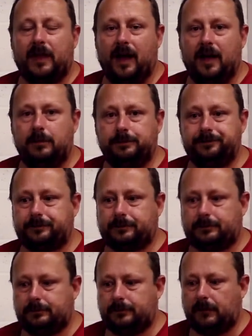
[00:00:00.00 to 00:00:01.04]

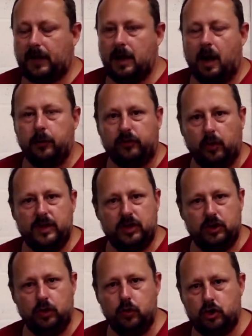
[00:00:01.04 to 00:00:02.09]
I was doing
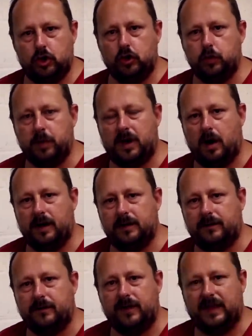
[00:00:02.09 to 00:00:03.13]
the YouTube kind
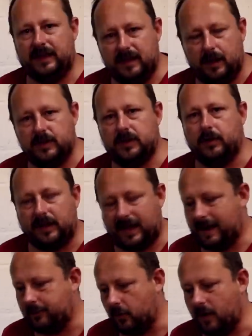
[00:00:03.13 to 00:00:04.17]
of thing, you know, you got the
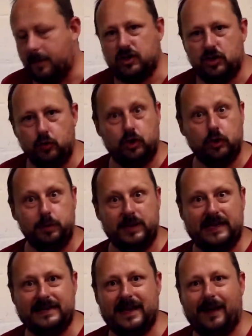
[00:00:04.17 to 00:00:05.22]
camera up, a YouTube
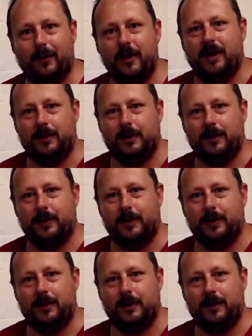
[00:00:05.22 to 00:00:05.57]
detail,